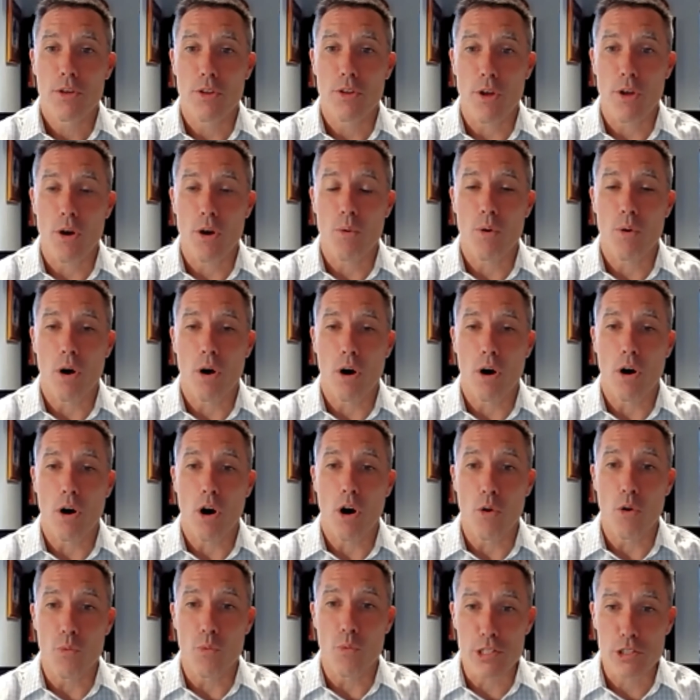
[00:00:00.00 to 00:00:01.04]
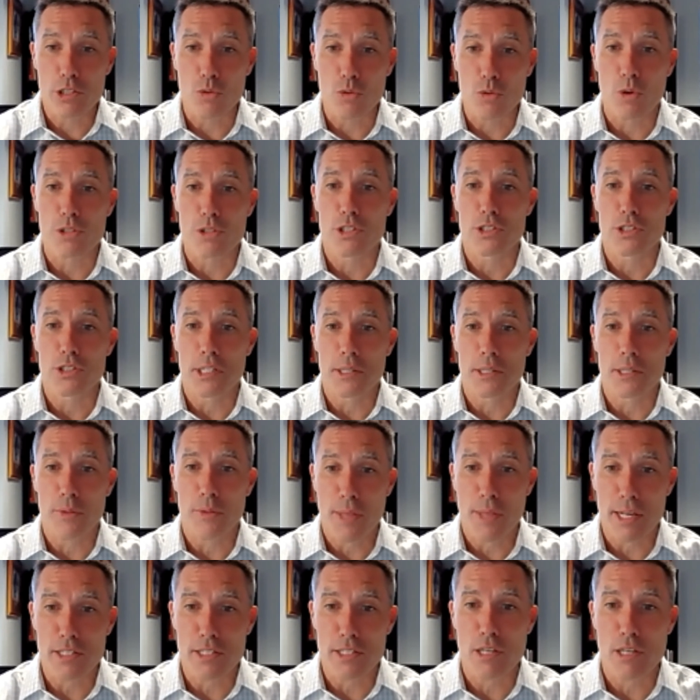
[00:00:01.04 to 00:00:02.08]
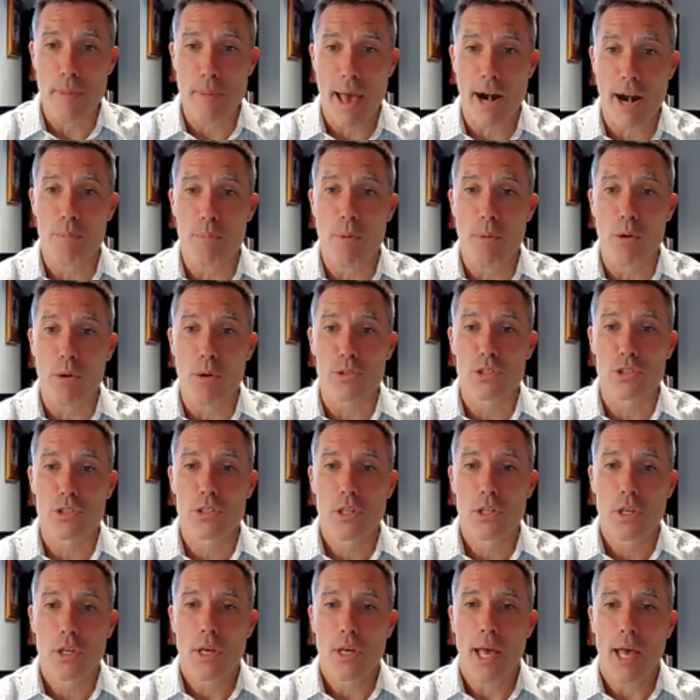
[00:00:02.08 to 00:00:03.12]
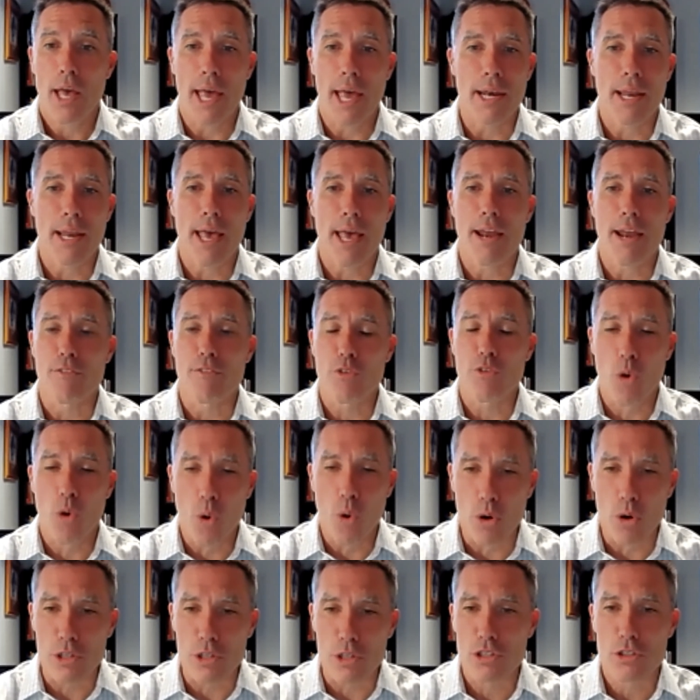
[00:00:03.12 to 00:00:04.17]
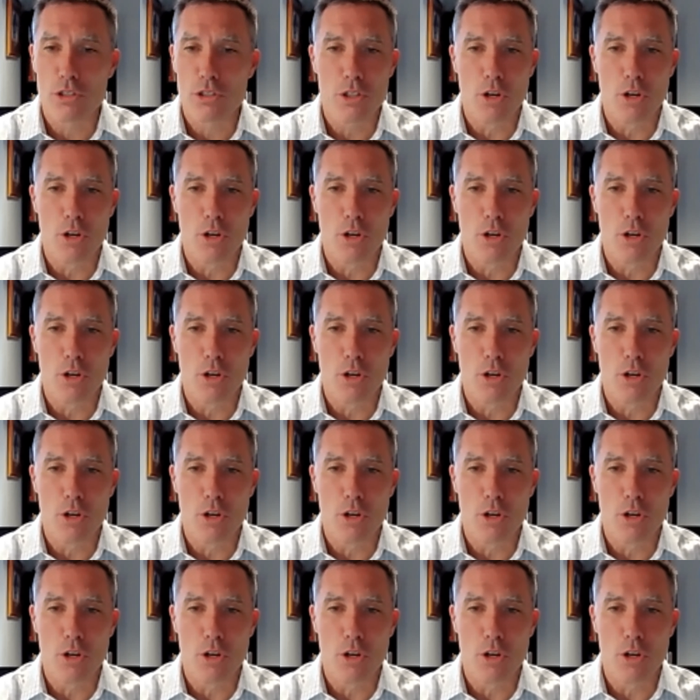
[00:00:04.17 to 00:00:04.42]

our resources in the things that matter most. And of course,